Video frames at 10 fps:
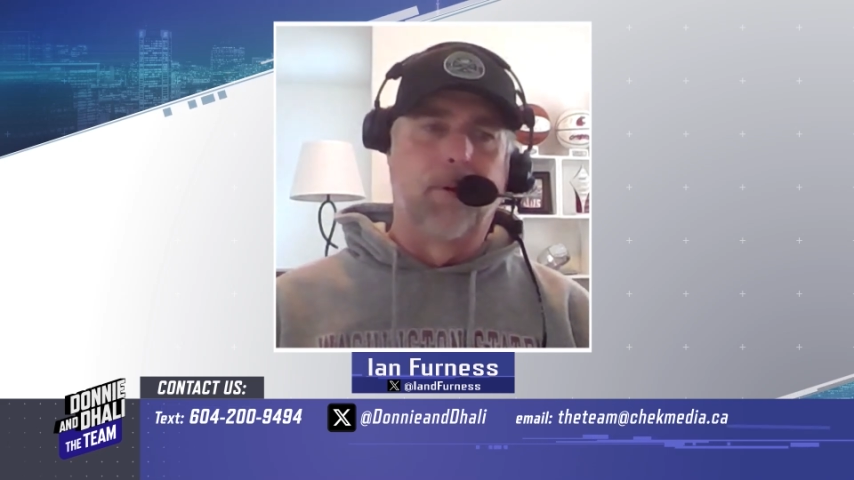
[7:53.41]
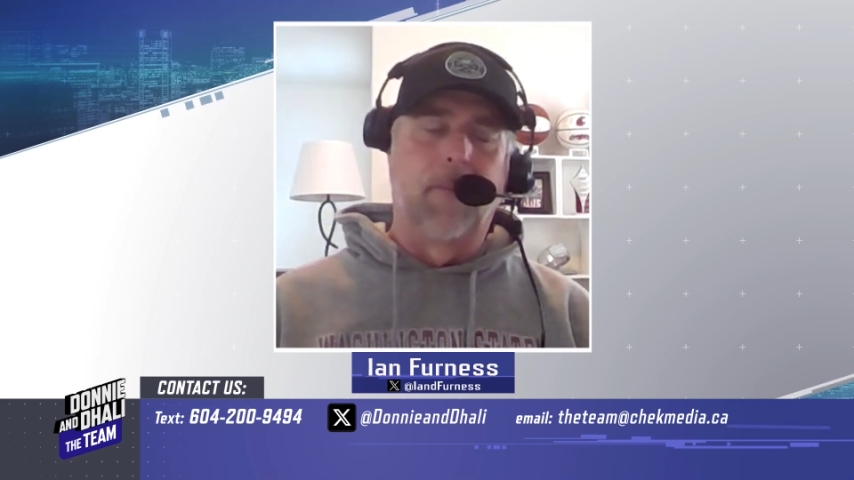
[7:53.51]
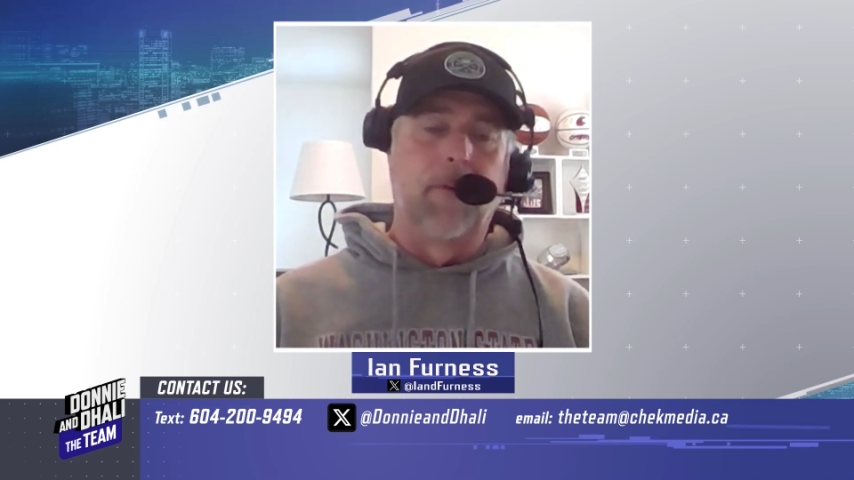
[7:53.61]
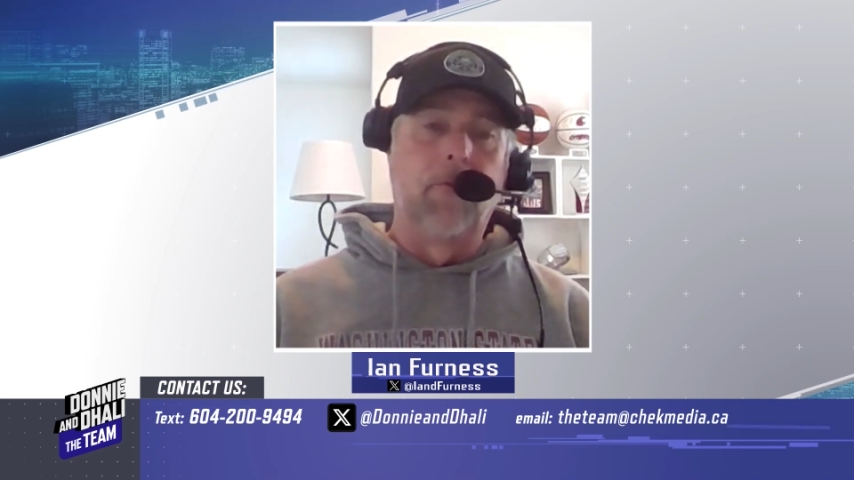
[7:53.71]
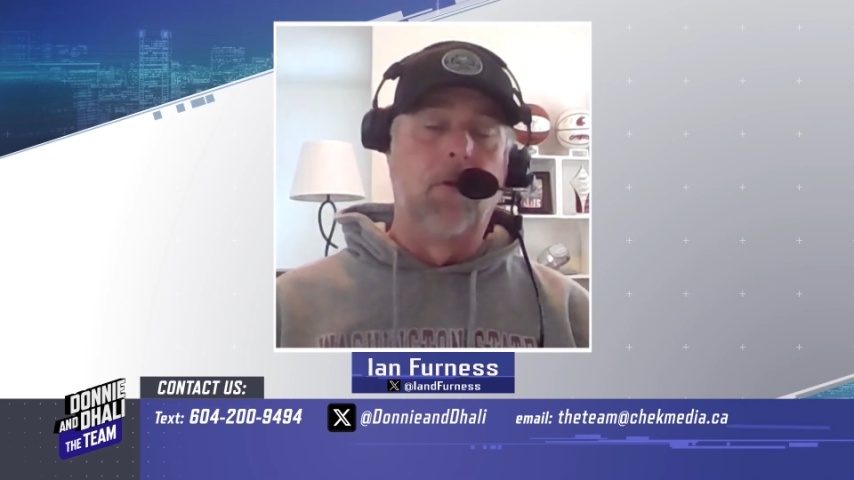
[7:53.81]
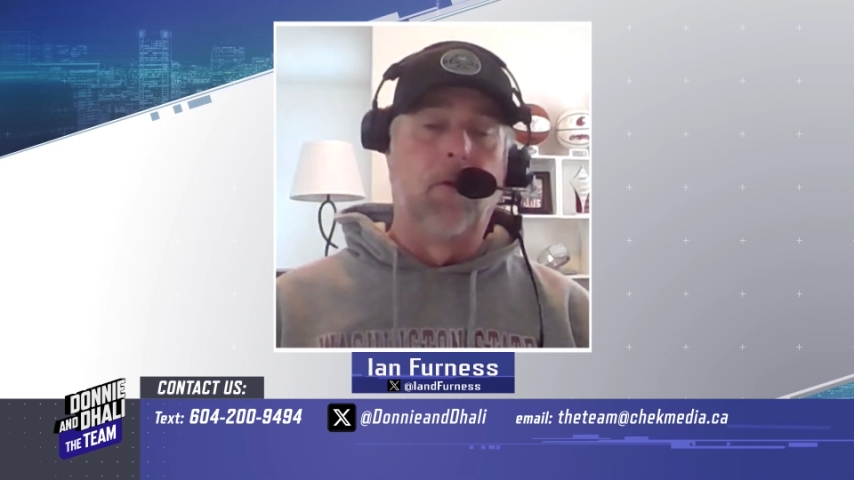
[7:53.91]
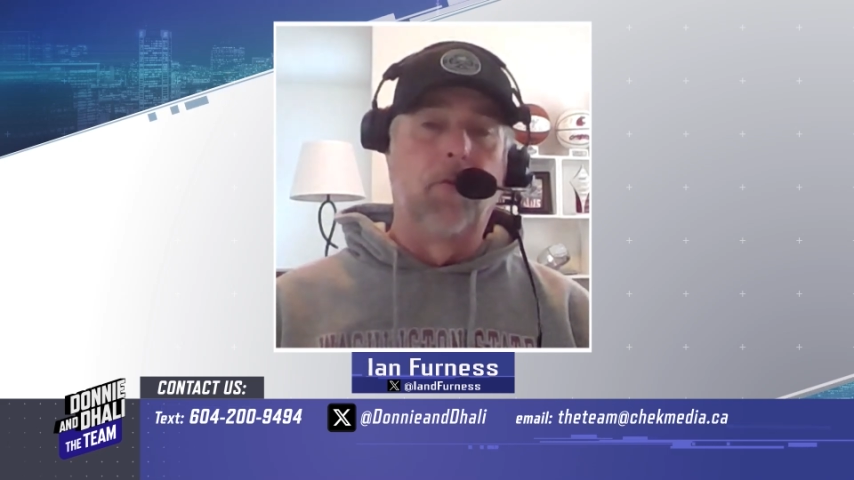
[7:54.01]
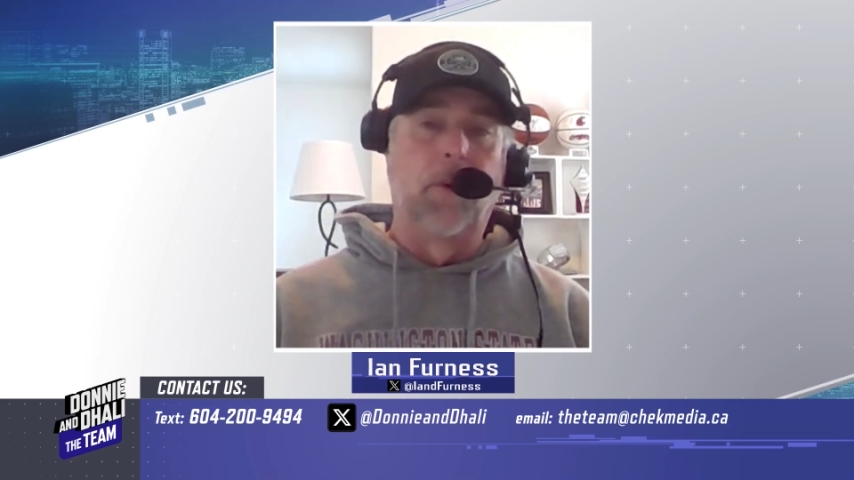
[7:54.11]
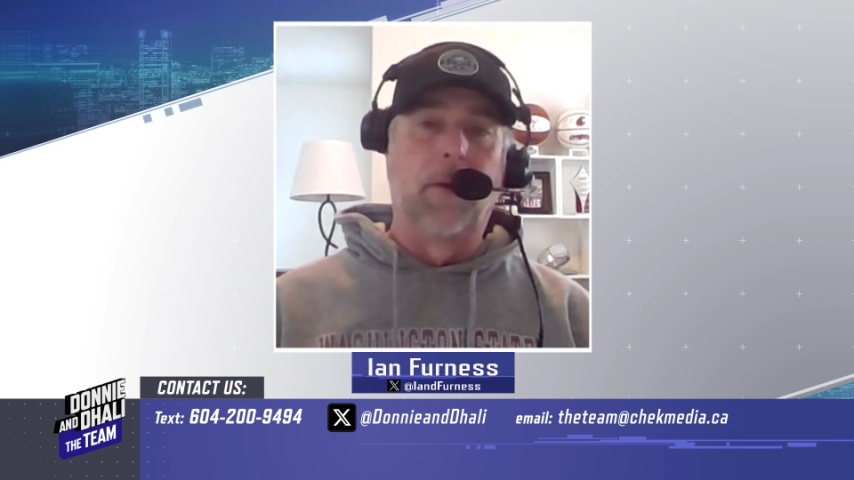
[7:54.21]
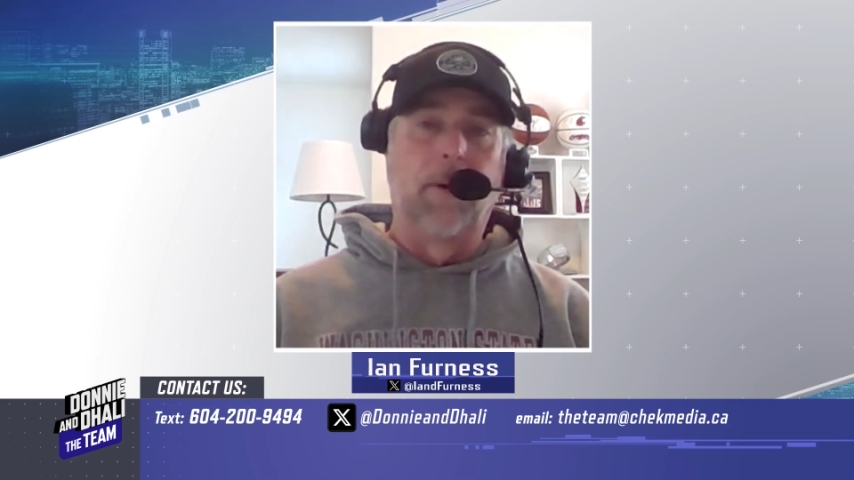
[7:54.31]
probably who
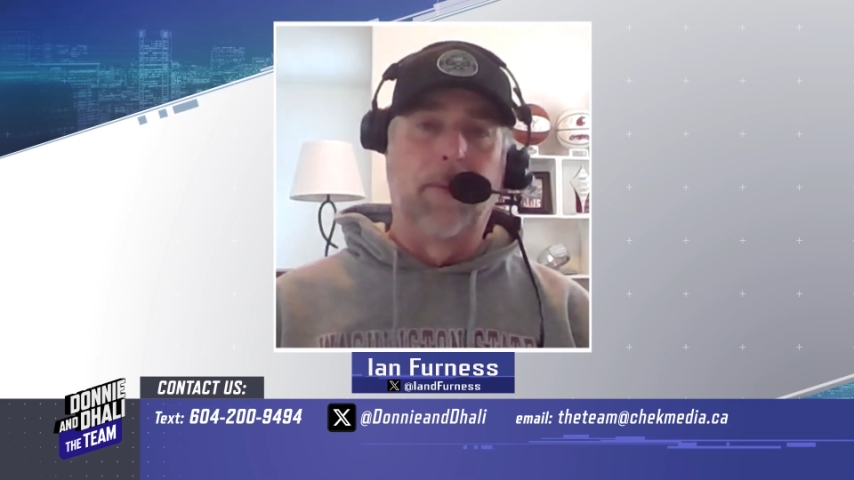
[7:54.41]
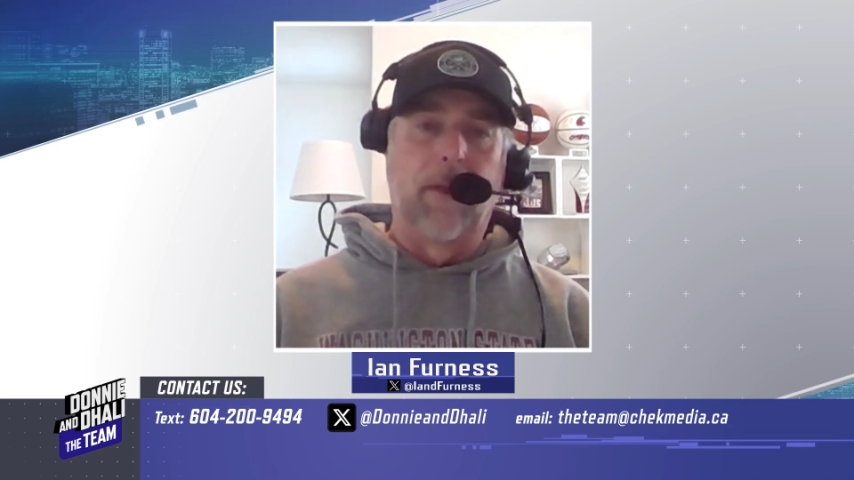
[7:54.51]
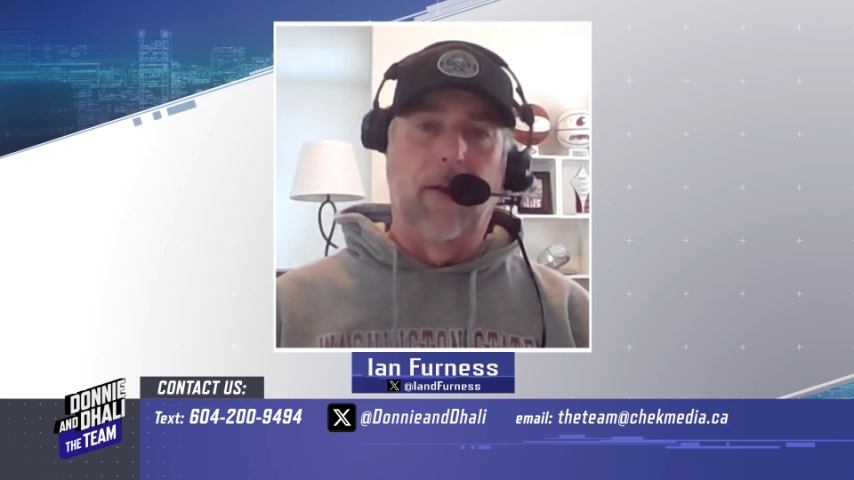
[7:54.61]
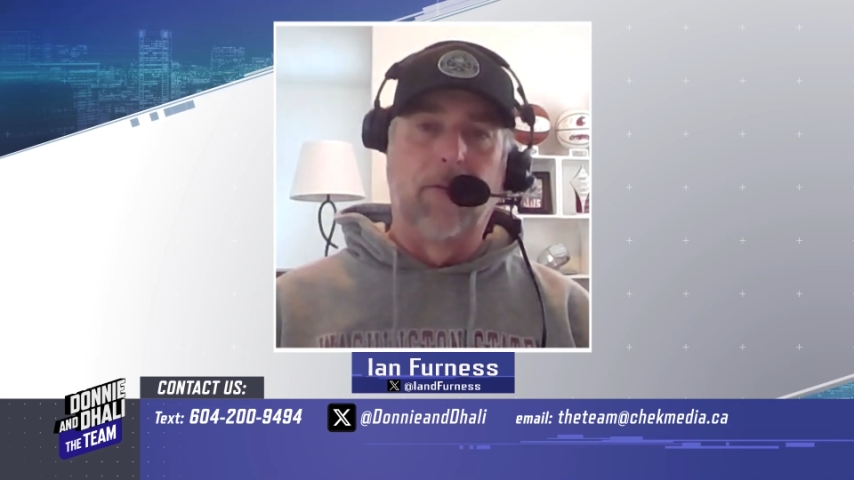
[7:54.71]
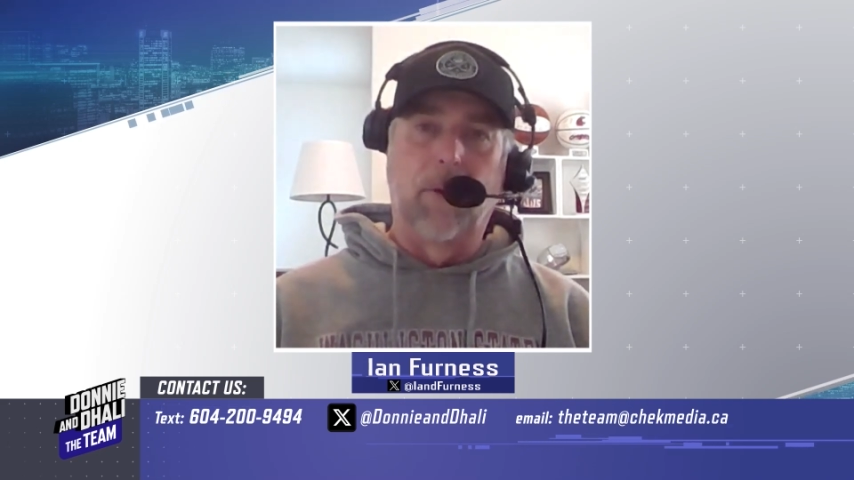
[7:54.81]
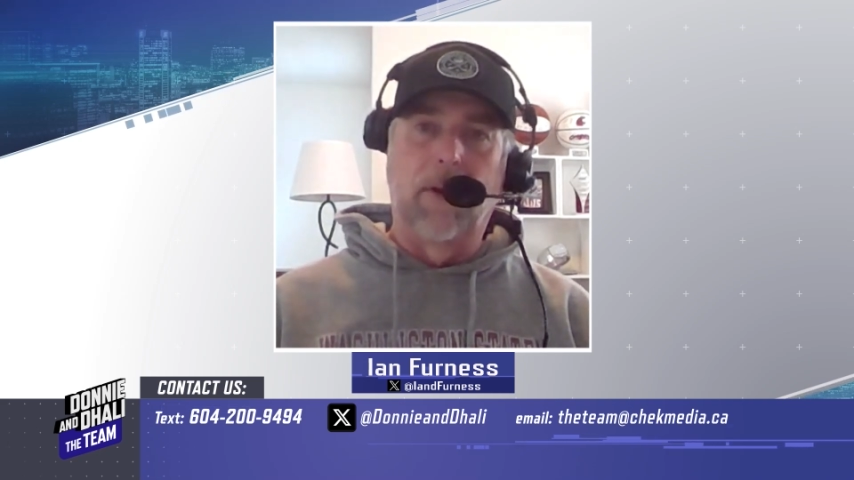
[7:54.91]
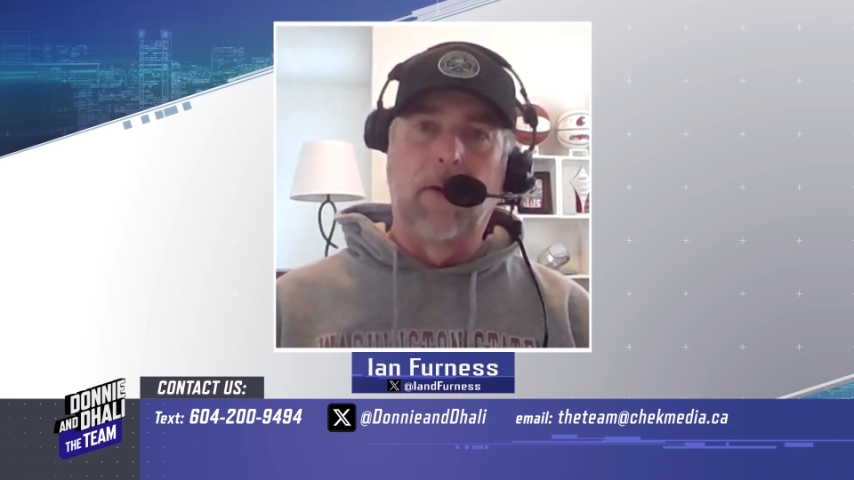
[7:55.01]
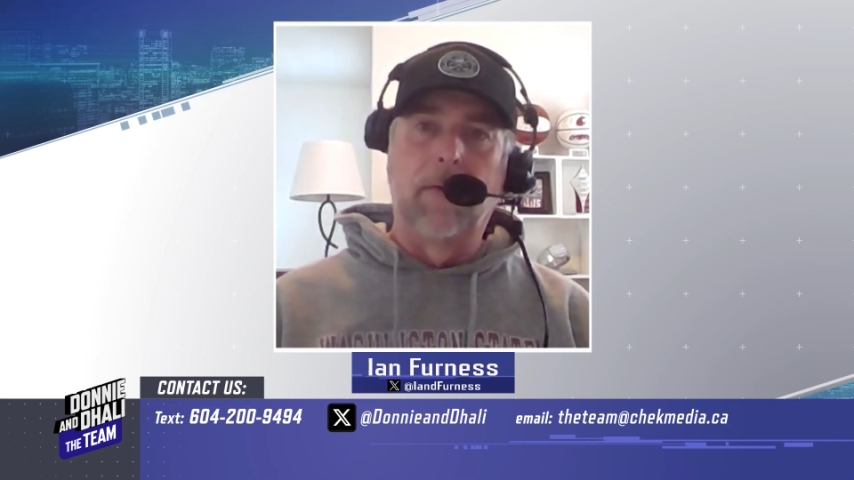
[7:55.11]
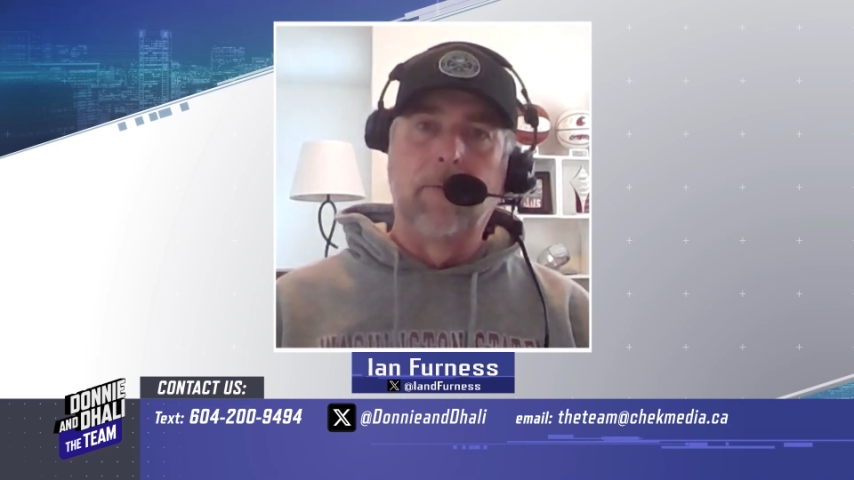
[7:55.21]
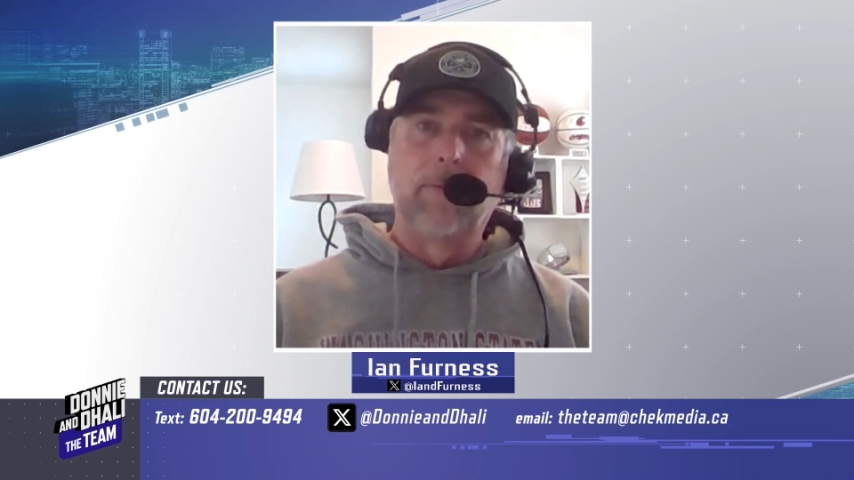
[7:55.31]
knows when, probably last
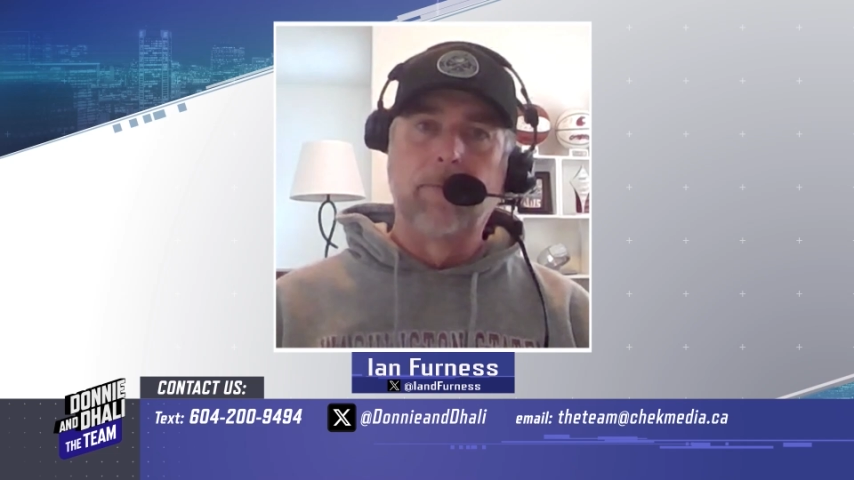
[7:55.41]
week.